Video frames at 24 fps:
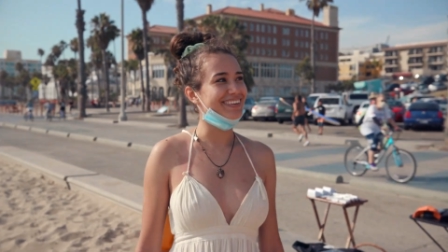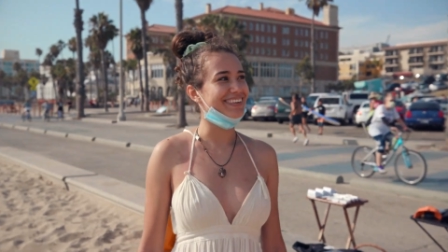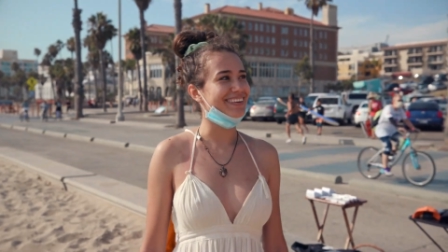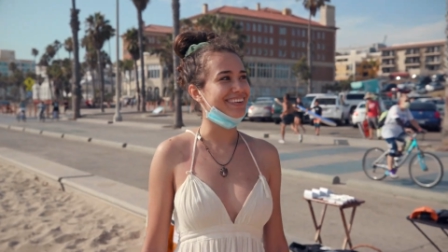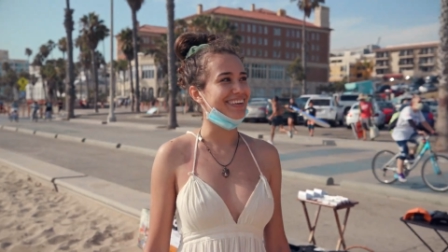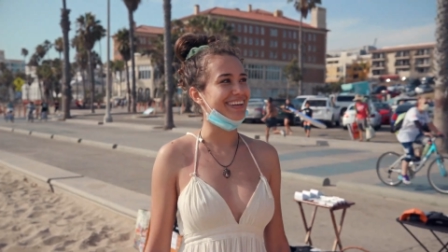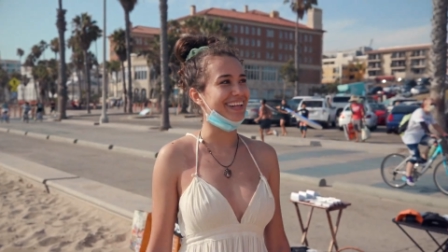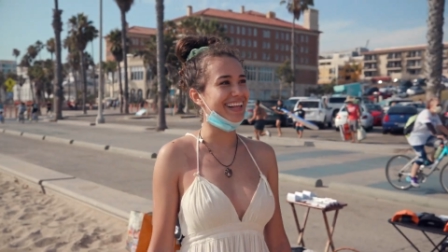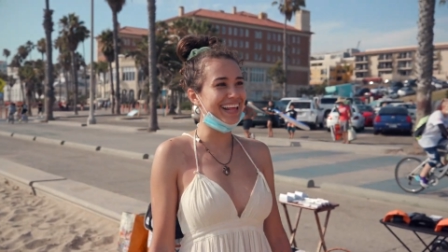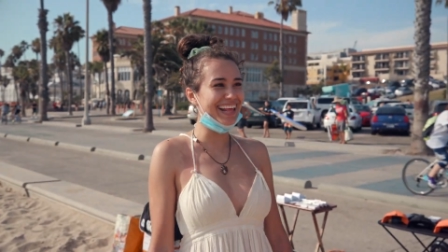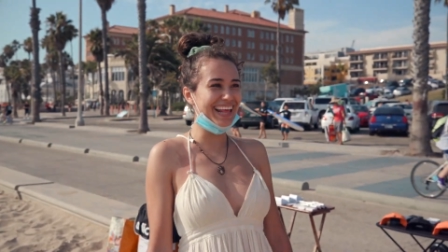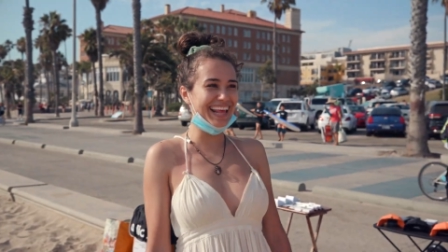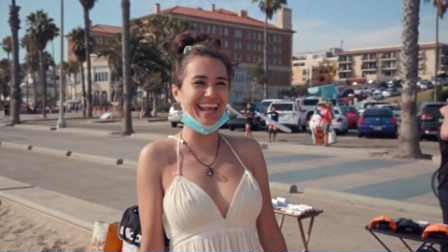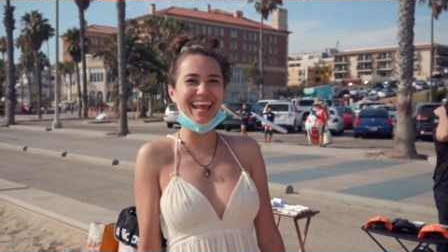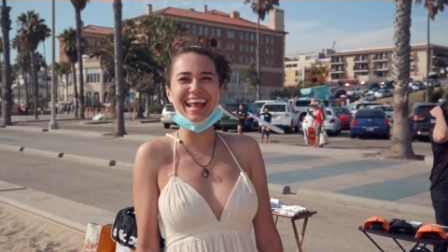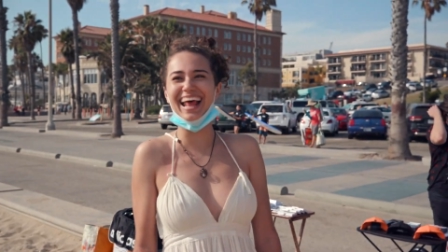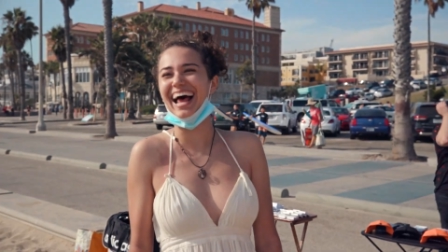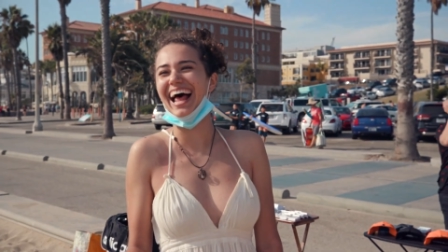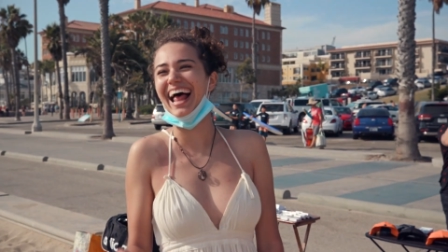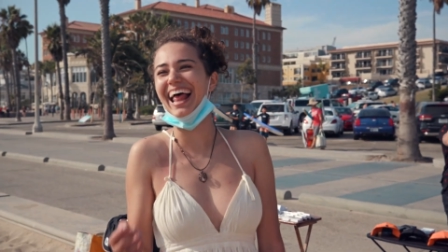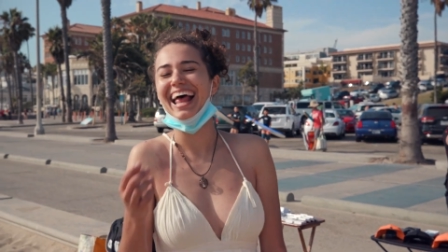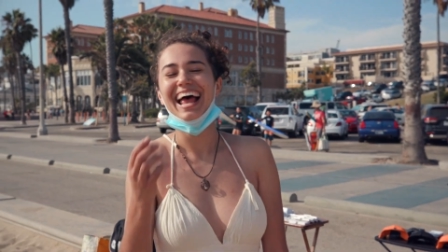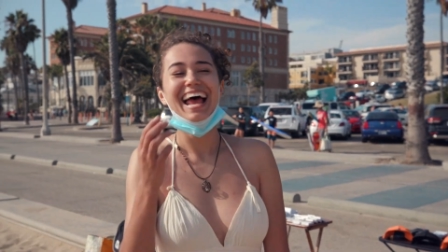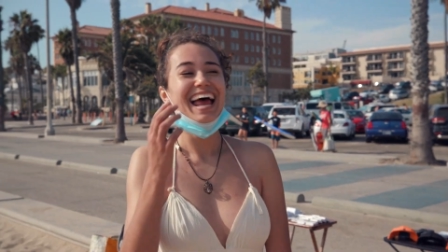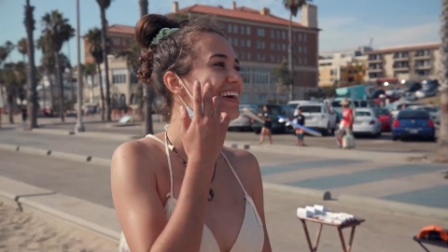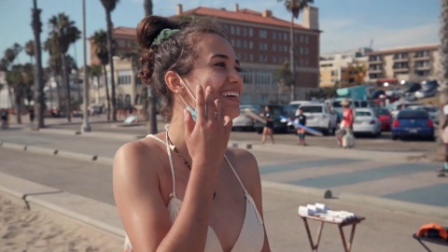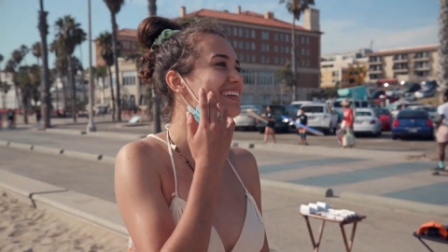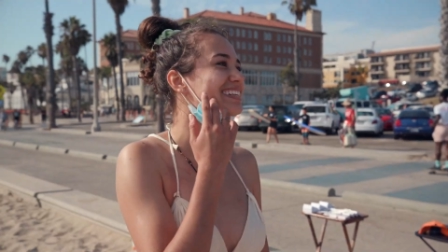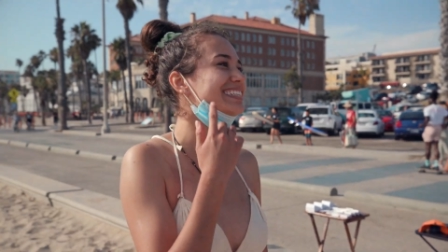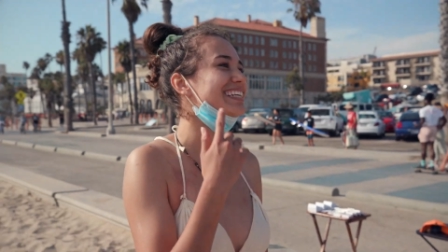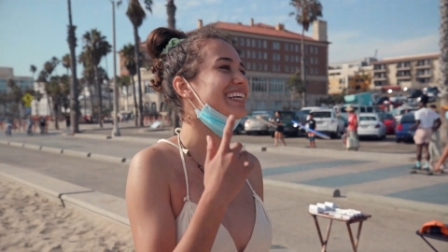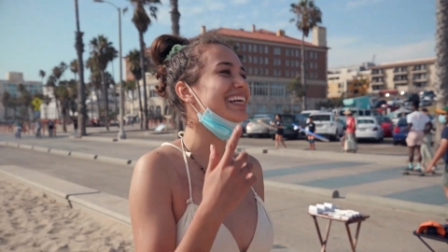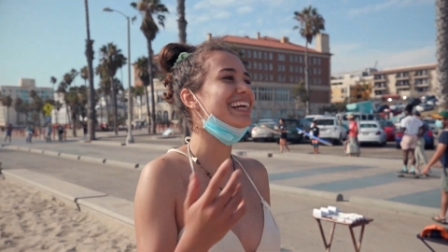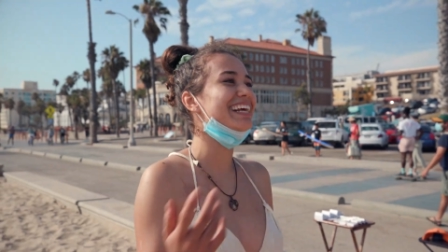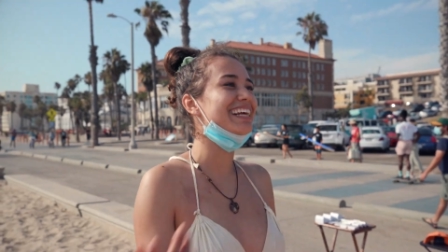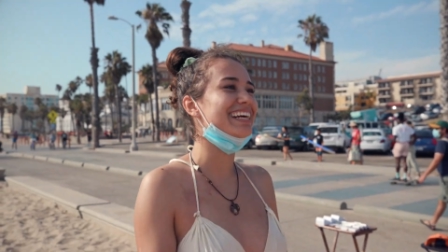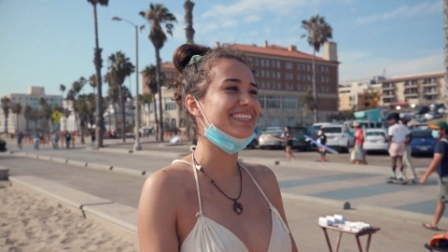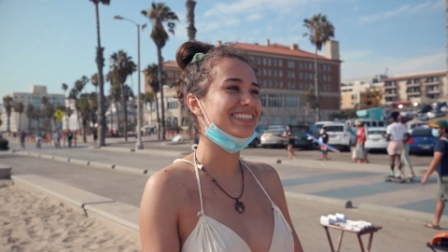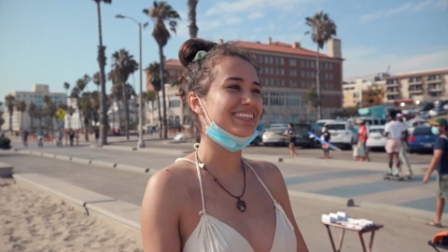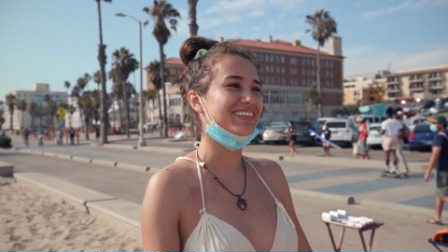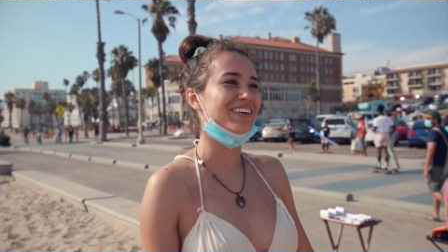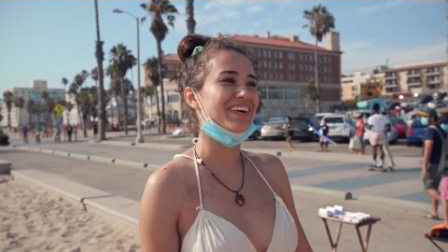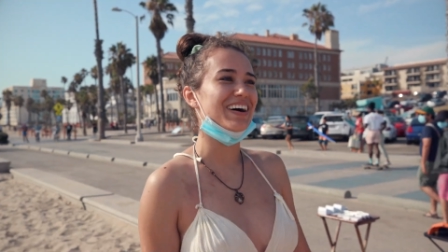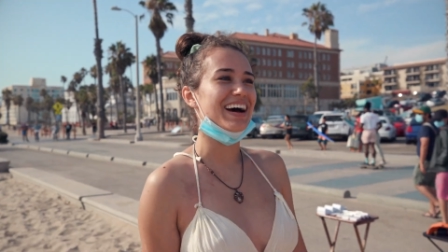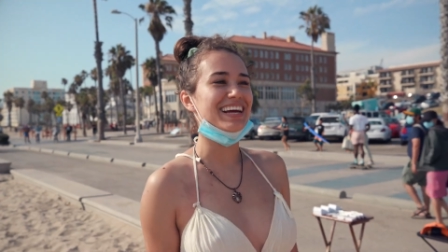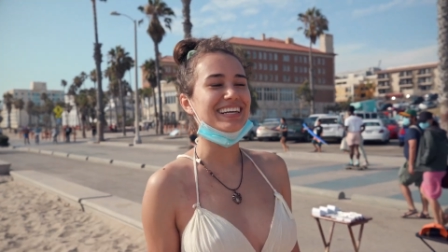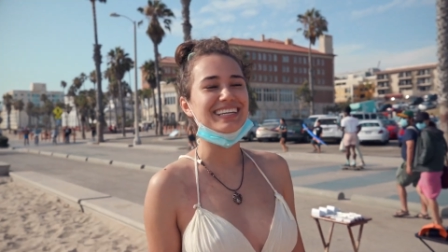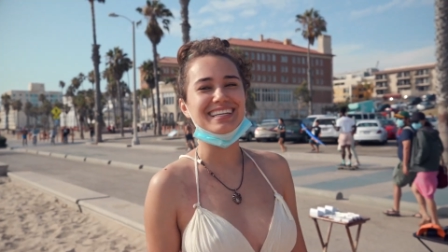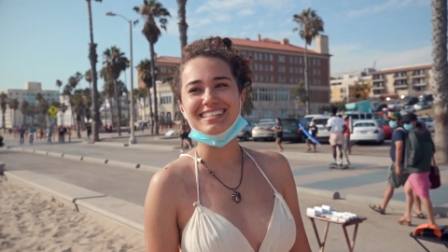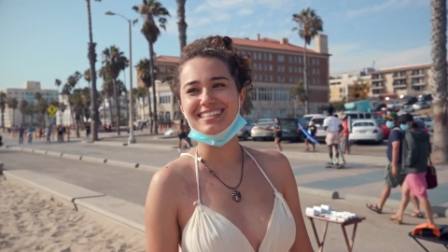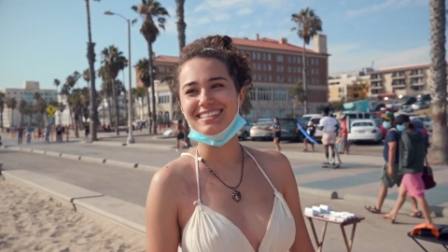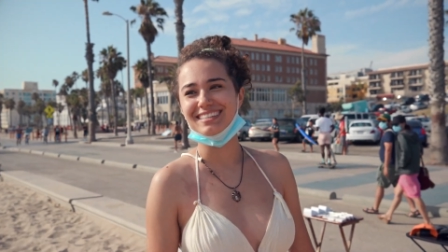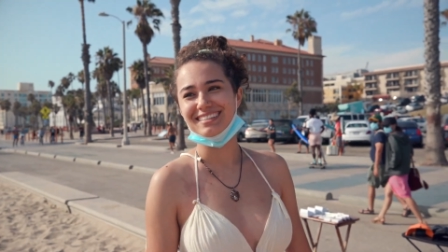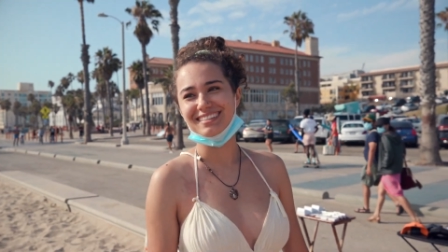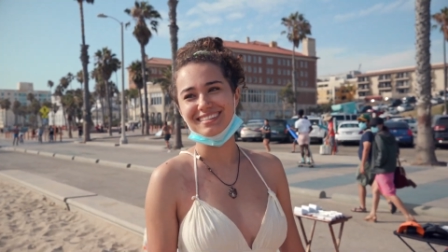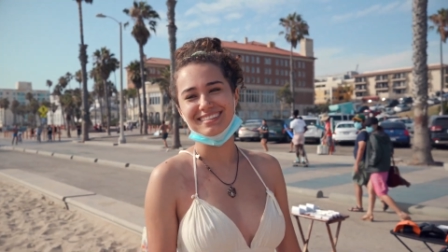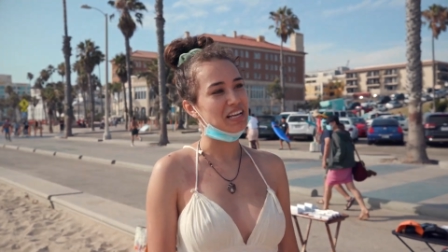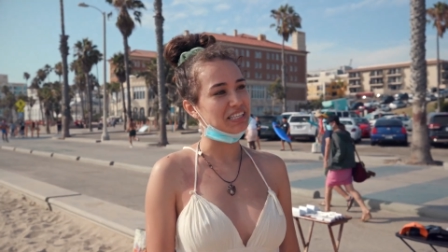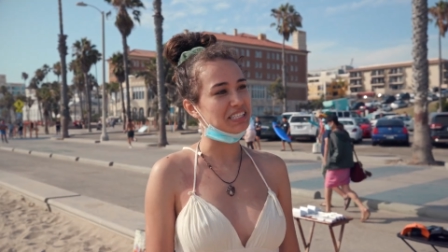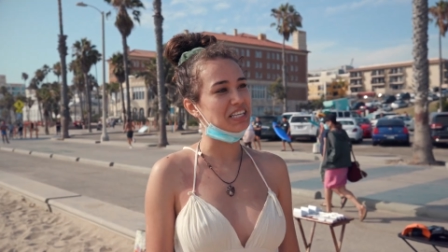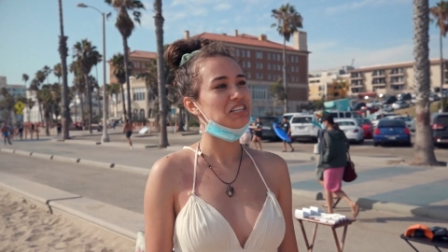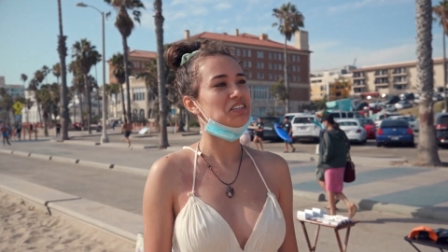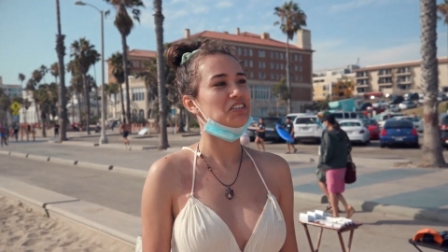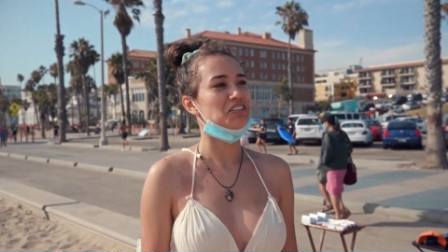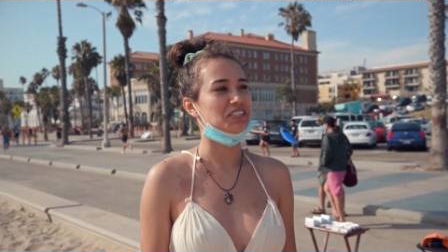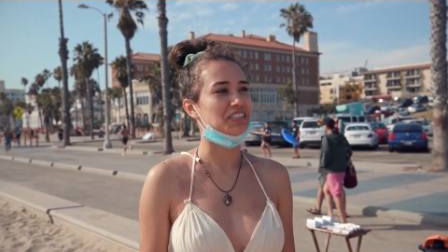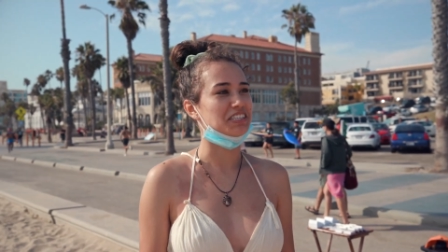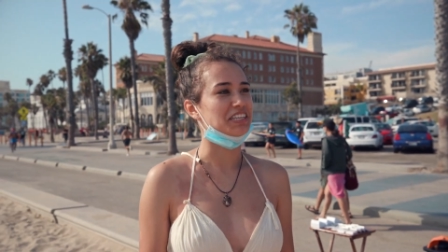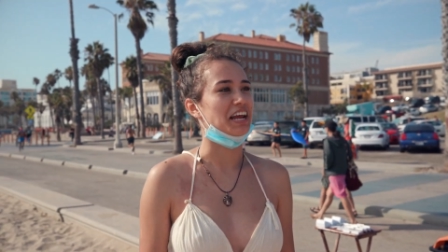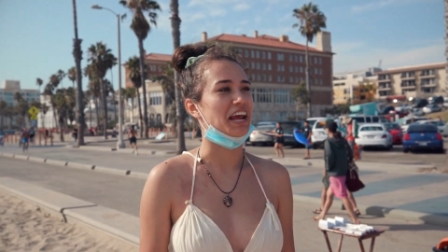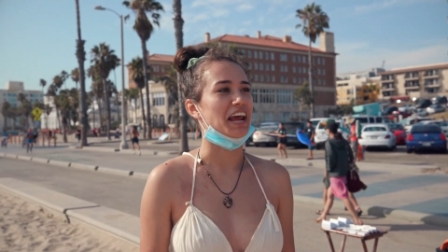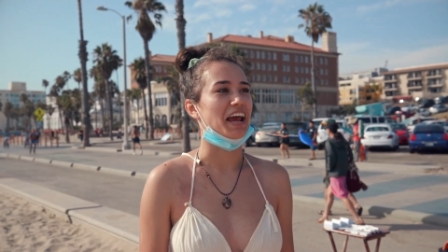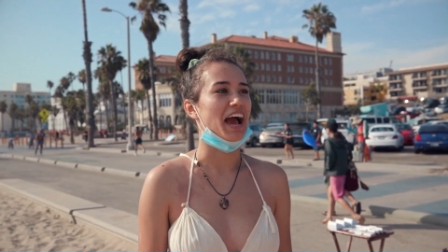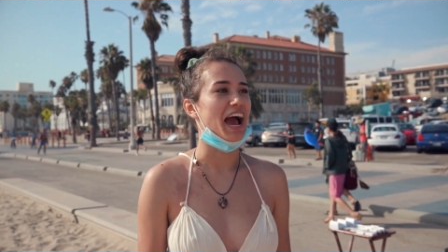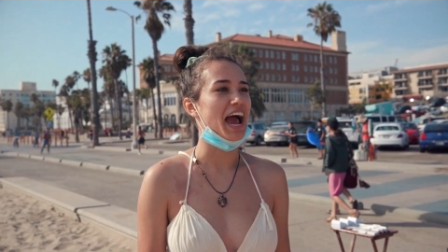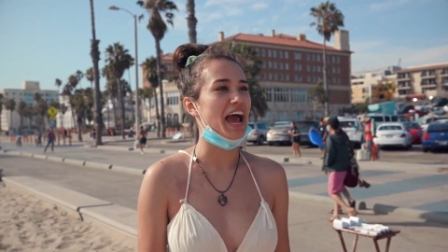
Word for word: no, I'm just kidding. That's cool. I just, that's interesting.